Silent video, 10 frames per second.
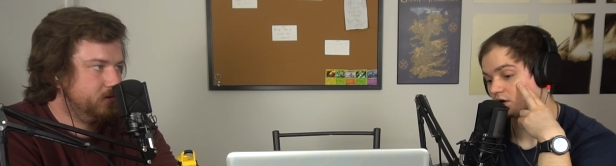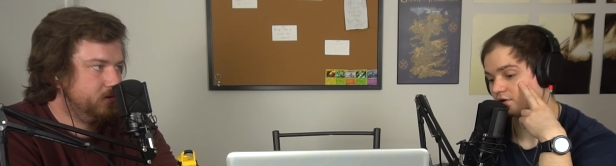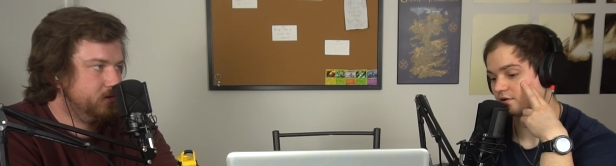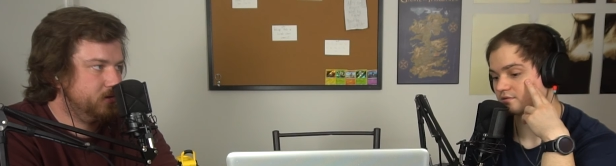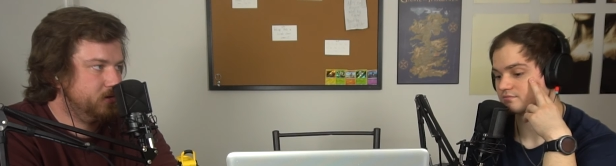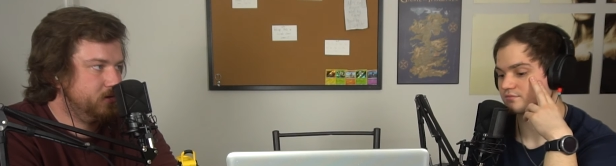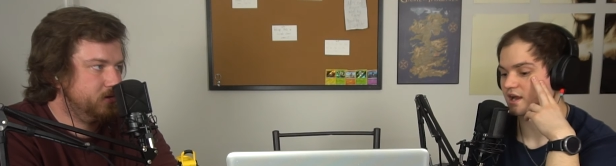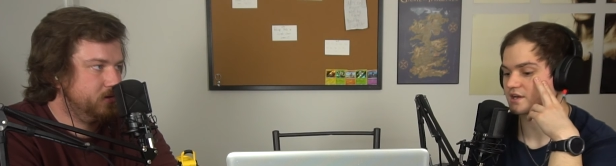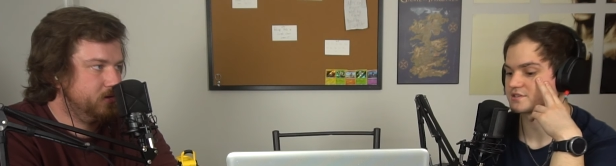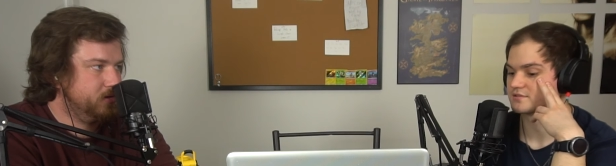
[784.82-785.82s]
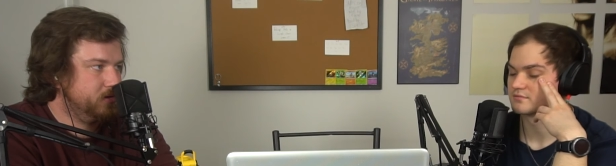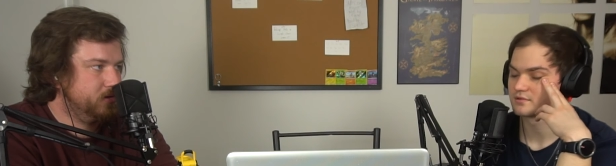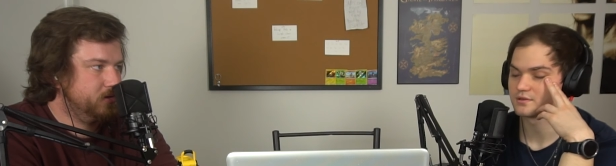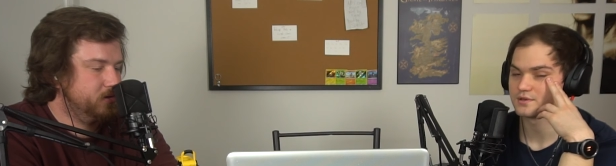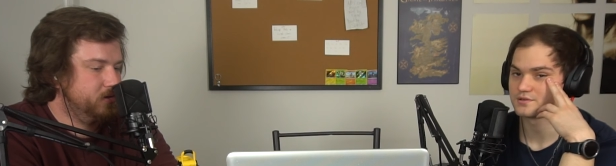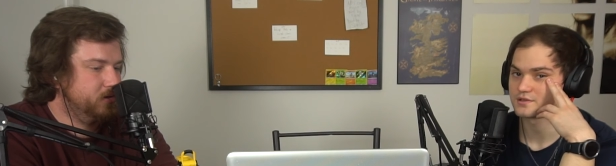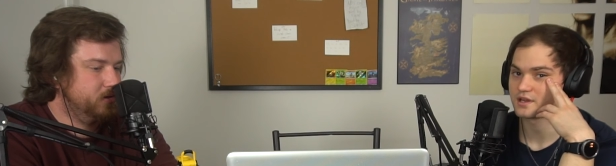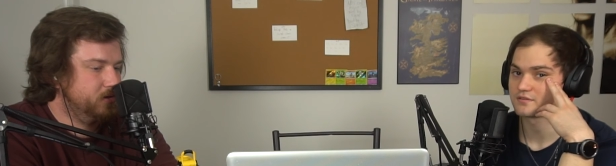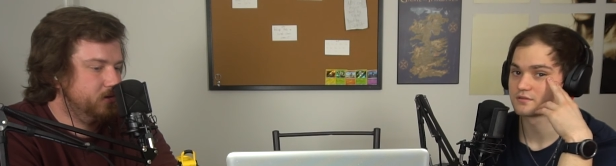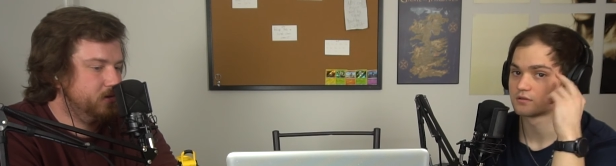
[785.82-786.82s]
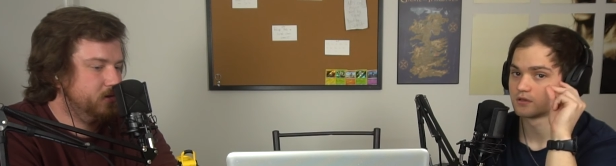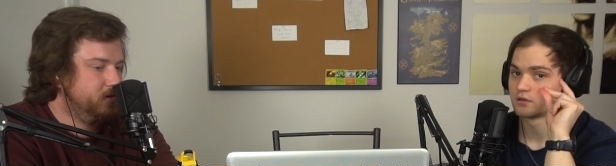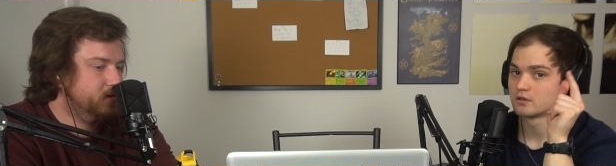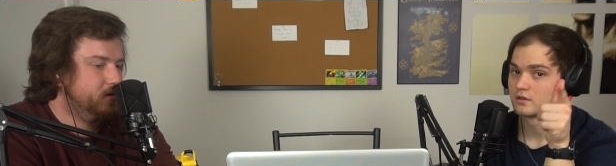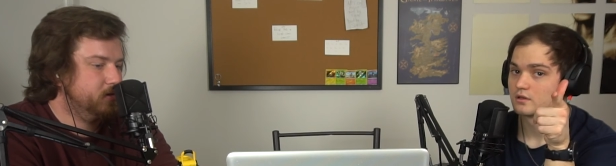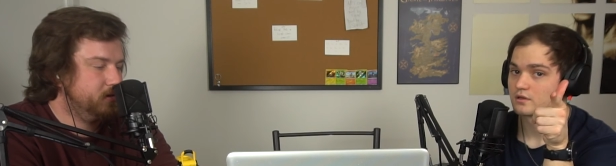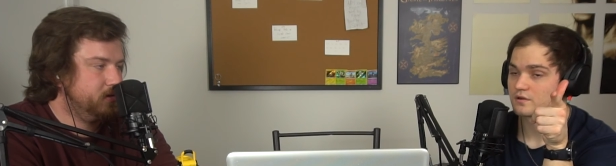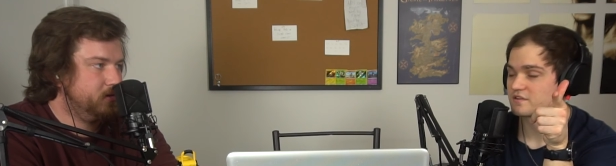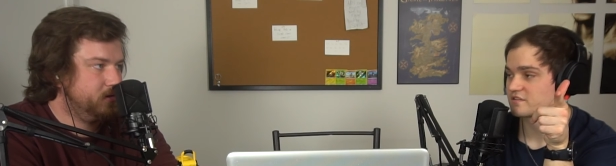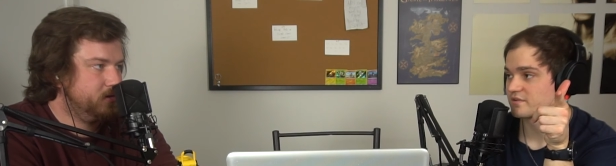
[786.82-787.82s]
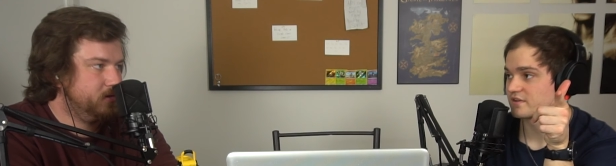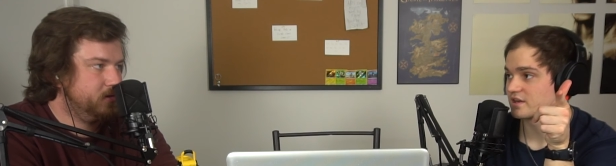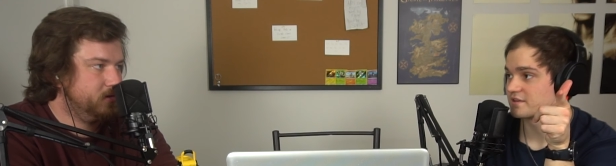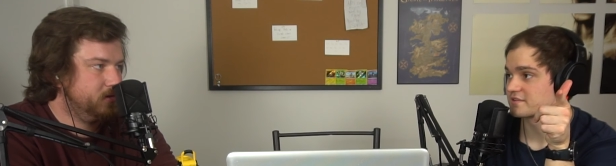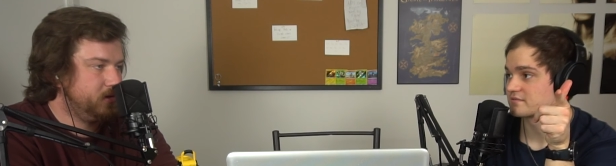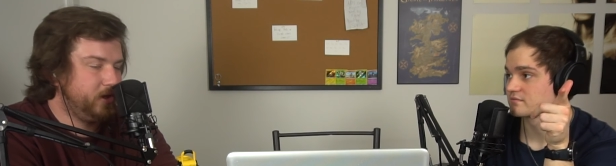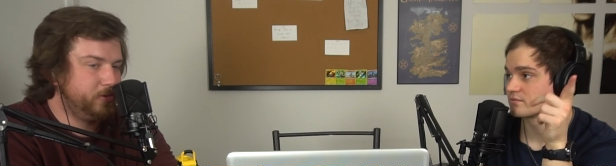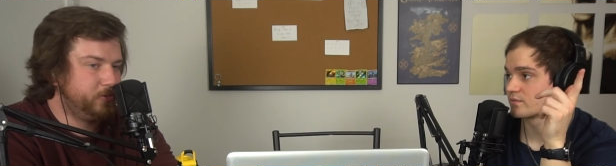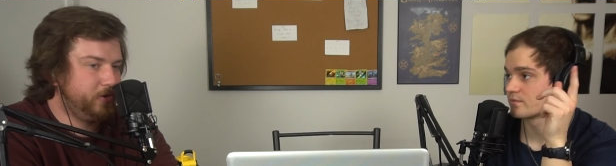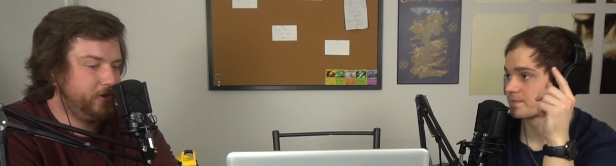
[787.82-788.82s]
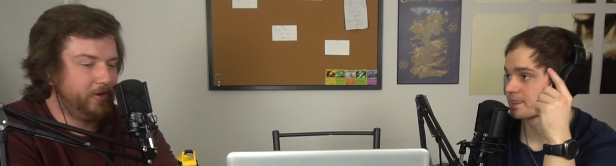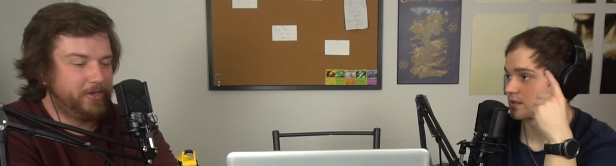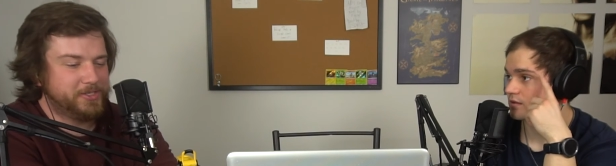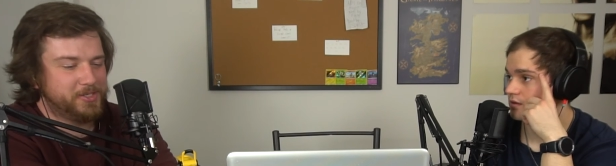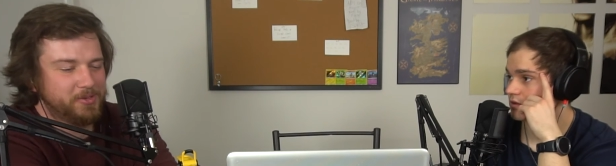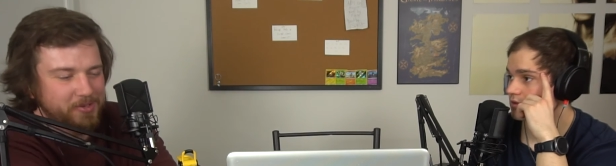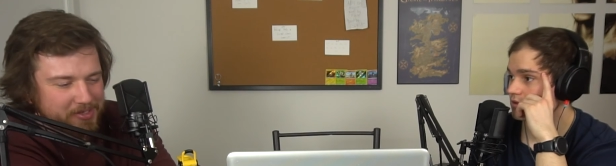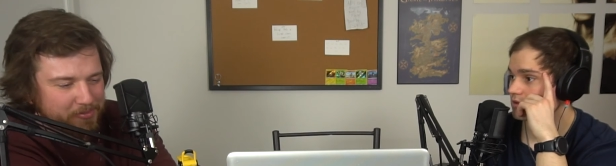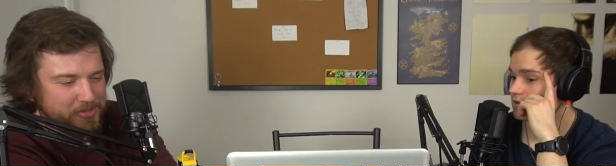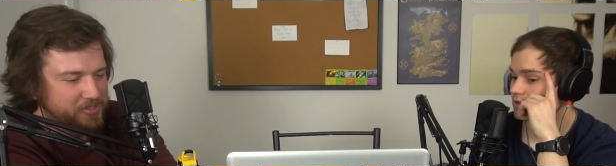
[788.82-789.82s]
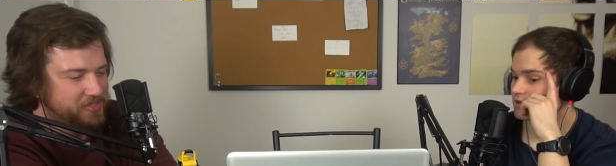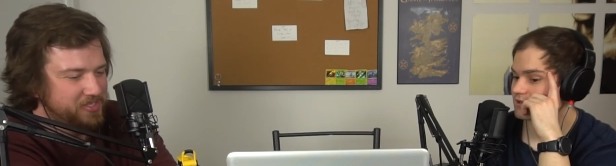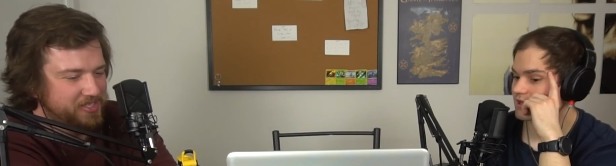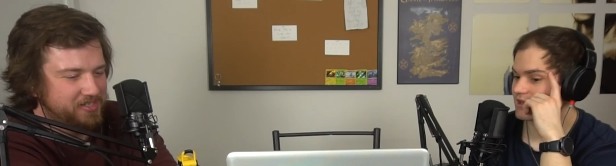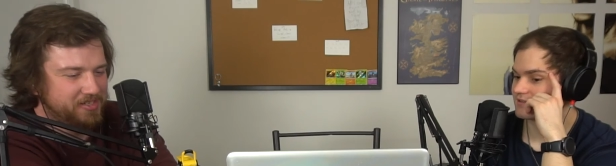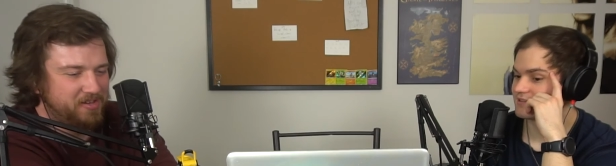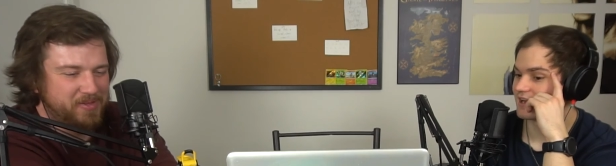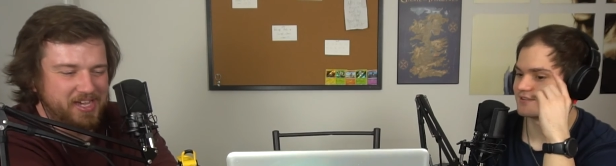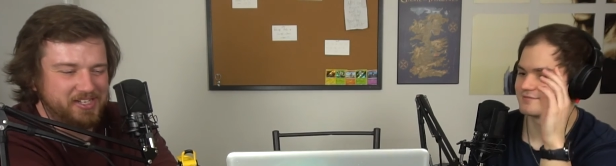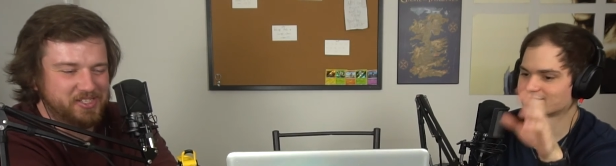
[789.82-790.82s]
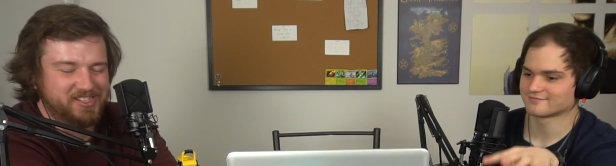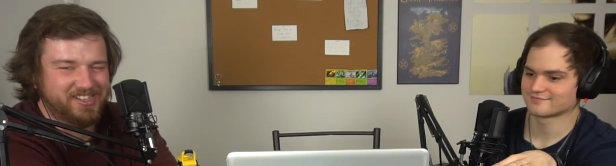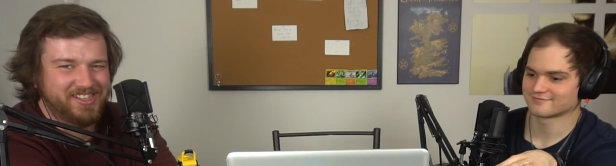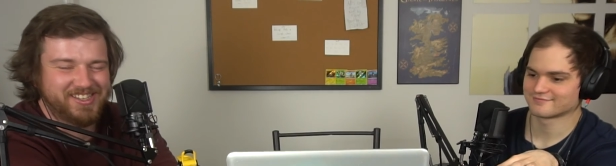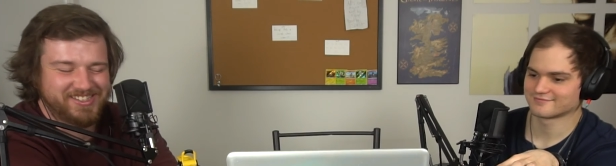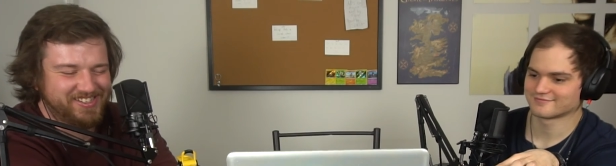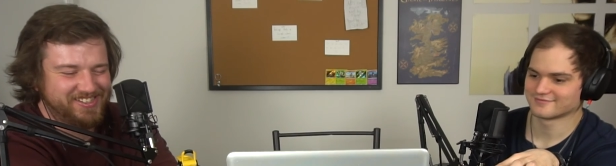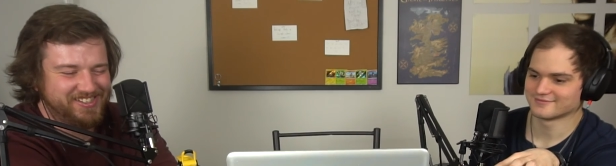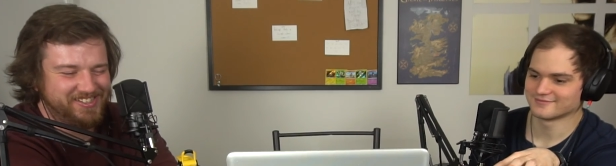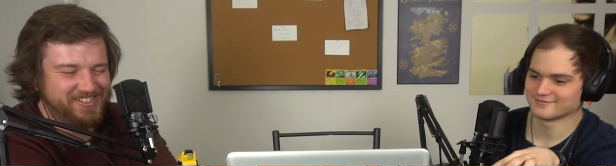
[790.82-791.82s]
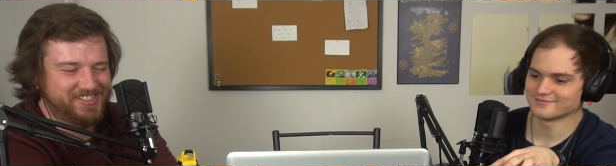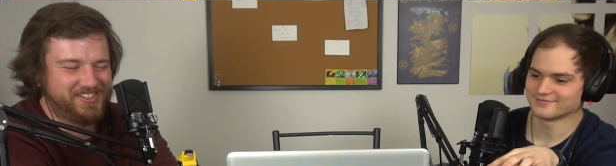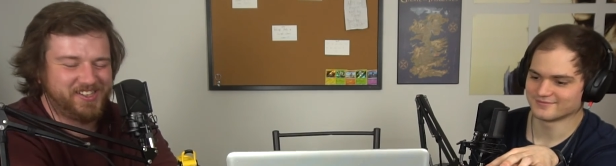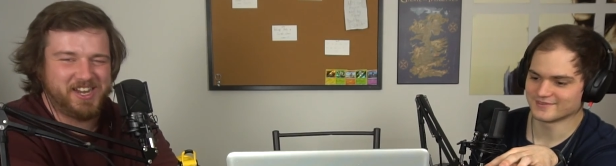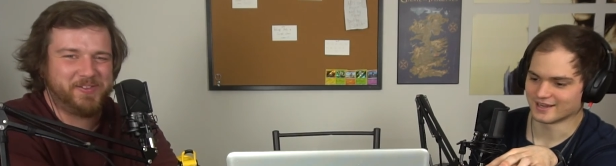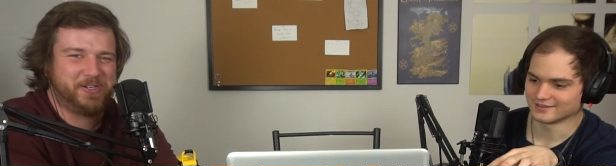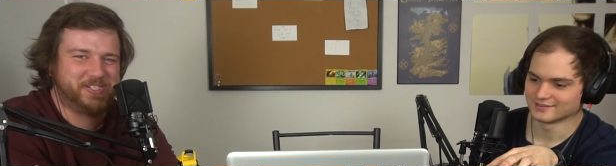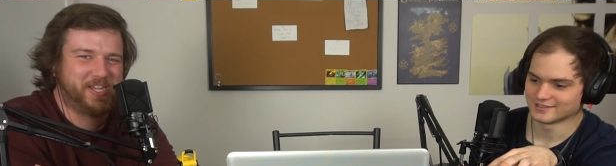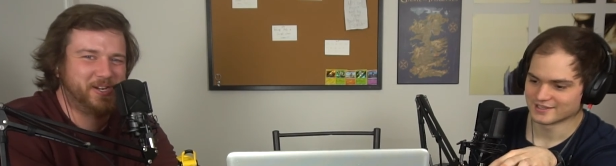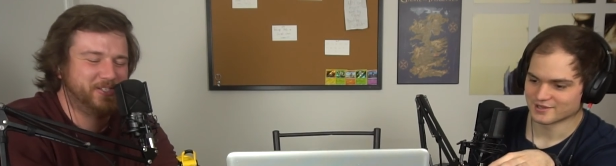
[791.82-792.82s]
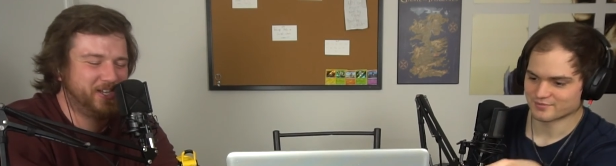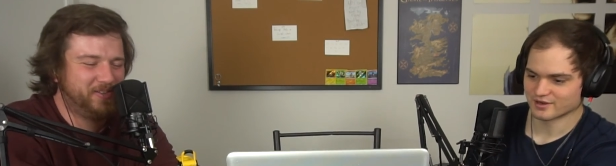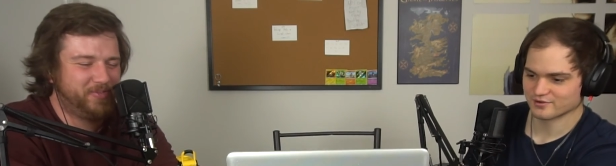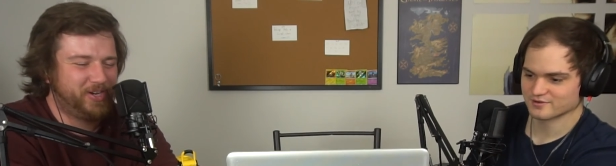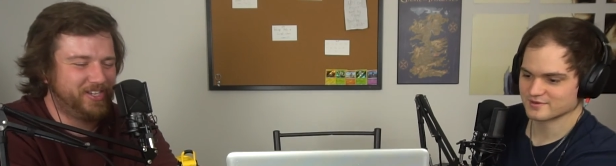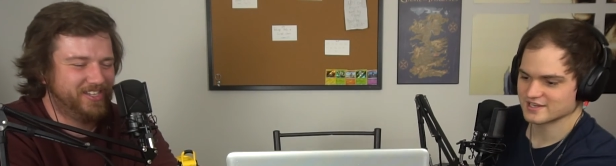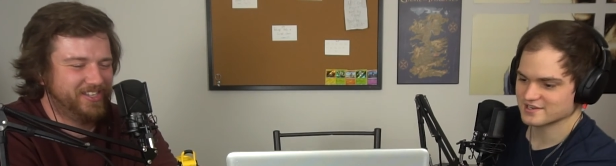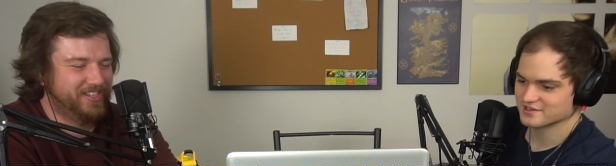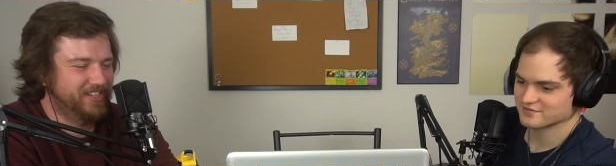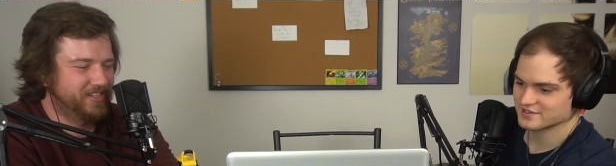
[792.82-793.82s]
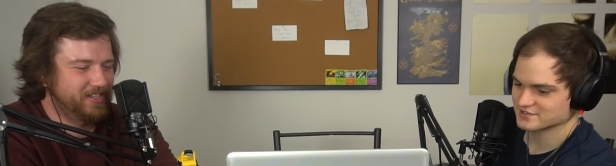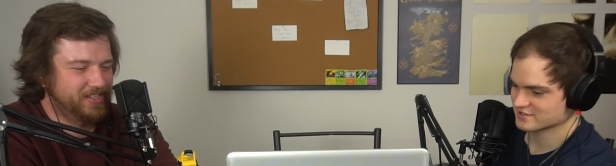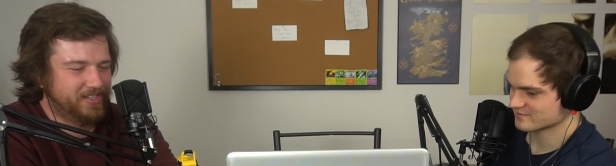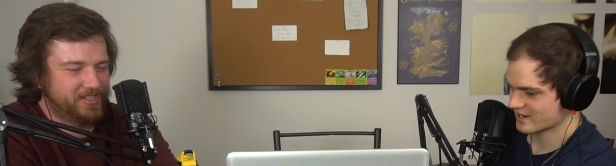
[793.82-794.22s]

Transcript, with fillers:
Speaker 1: longer reaction than we usually have. Go see this movie, guys.
Speaker 2: Yeah, it was really good. Also, once you see it, come yeah. back and just look at this, and you'll just you'll kind yeah. of understand. It's kind probably would have been
Speaker 1: easier if I took them